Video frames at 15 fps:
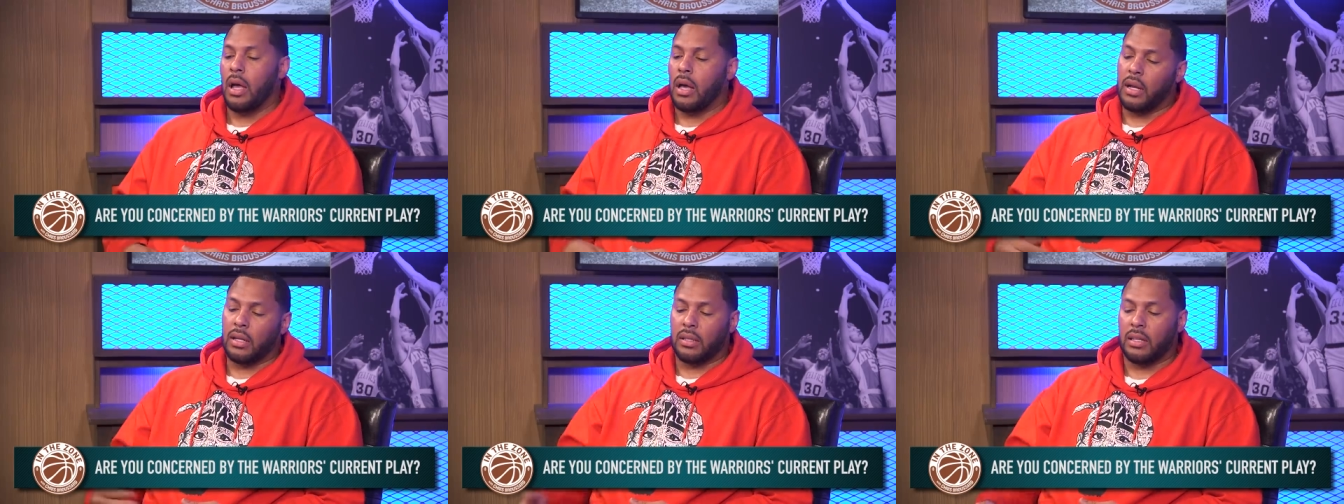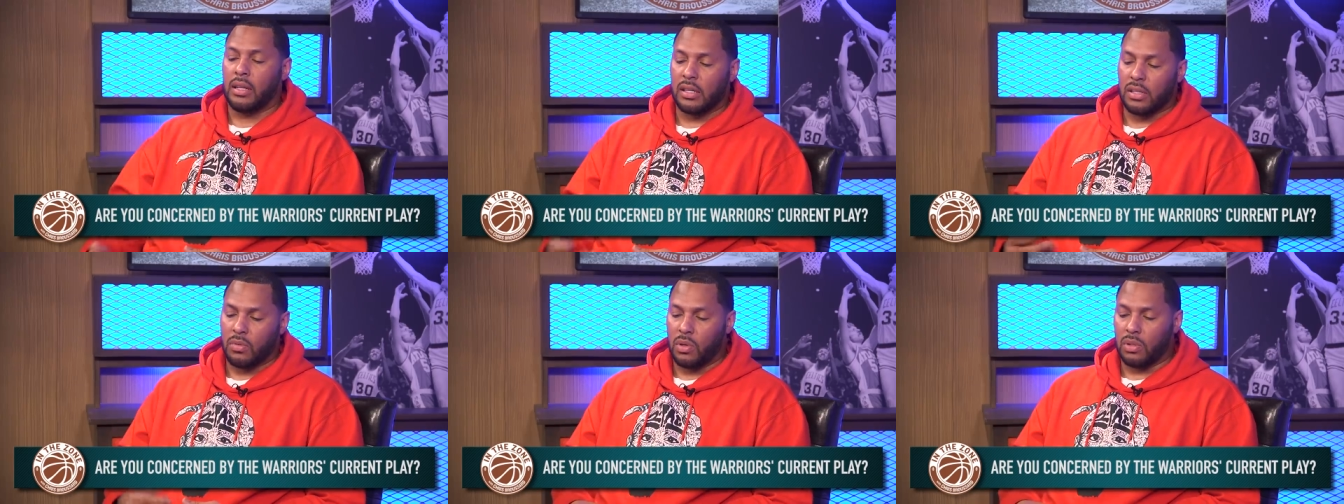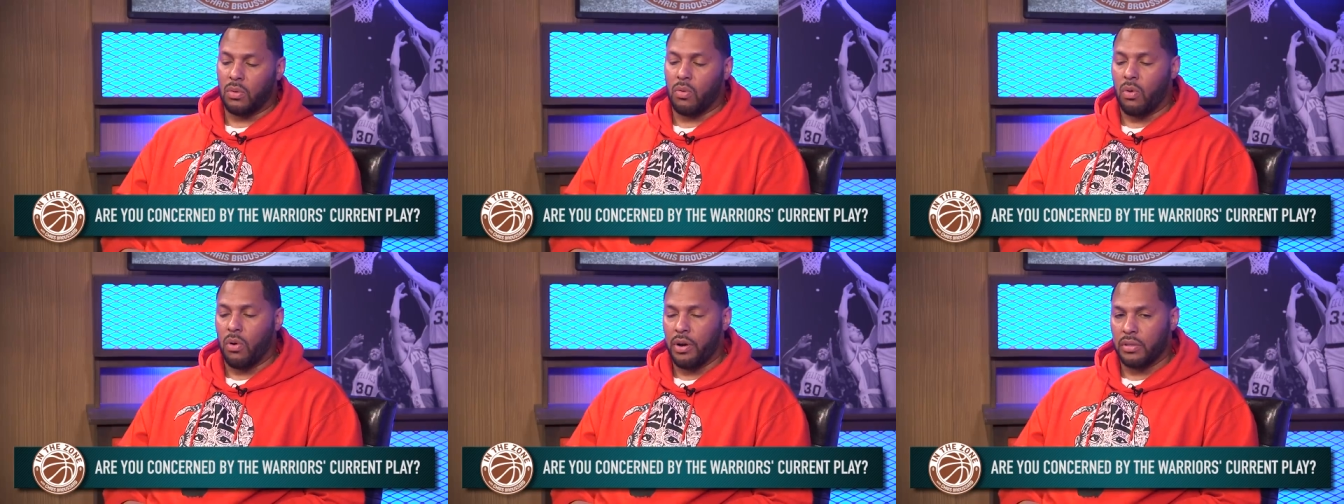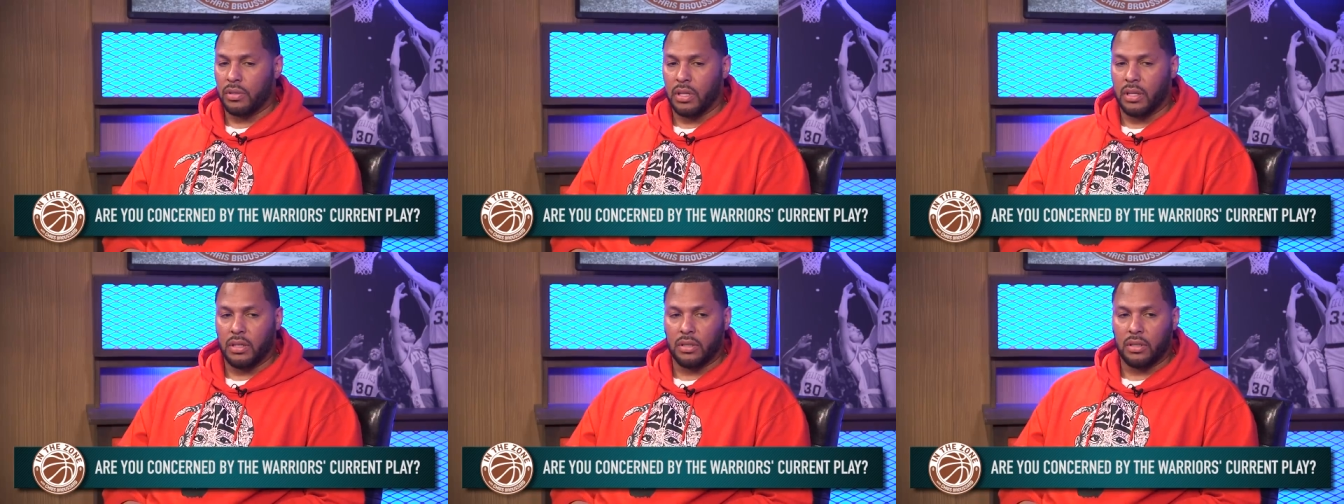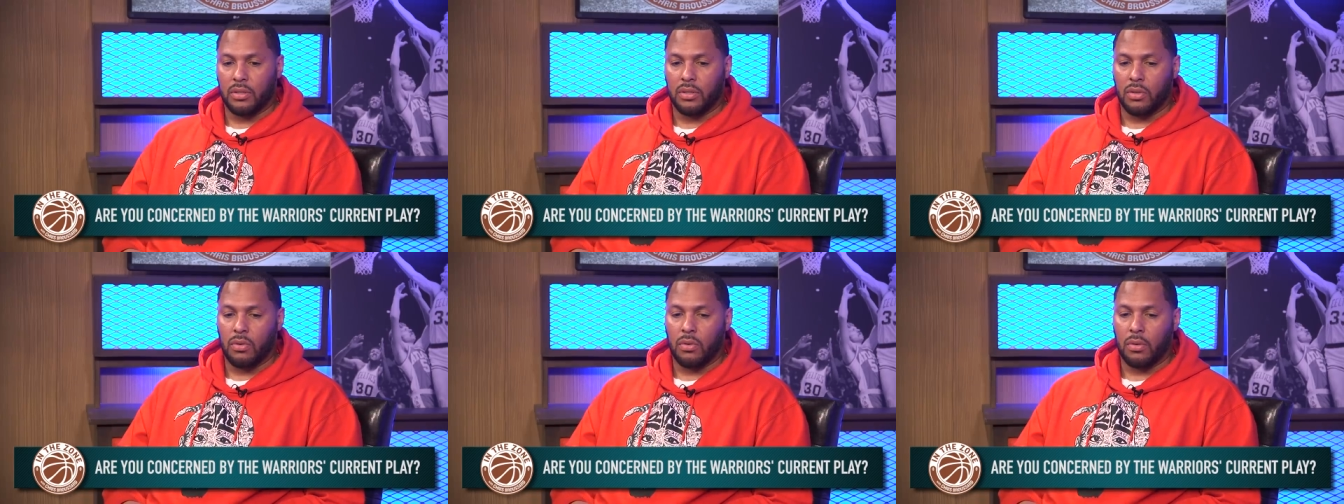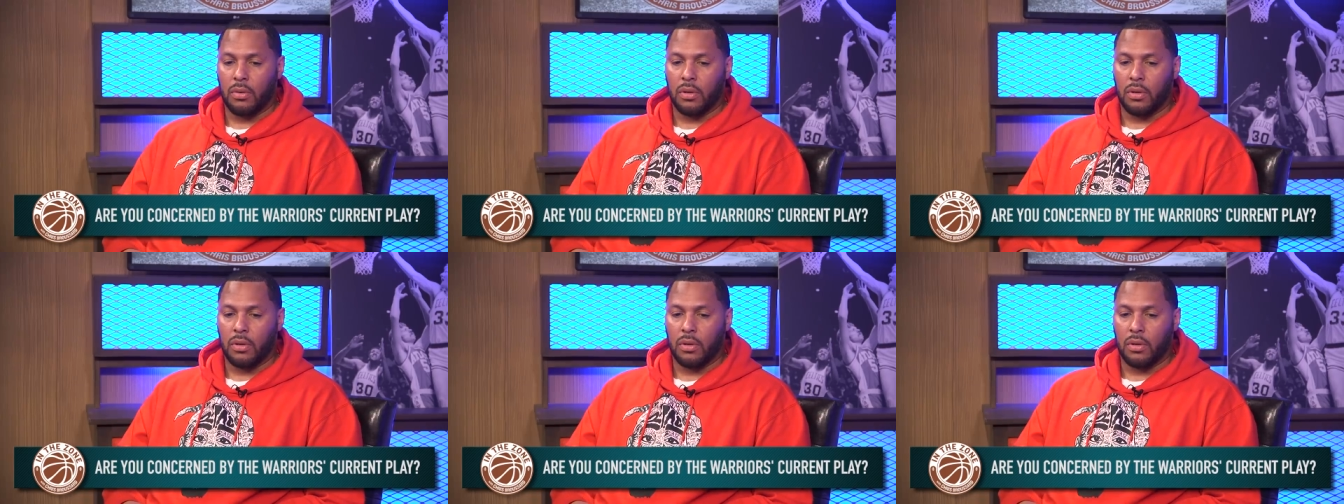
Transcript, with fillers: And I think that's what the Warriors needed to do.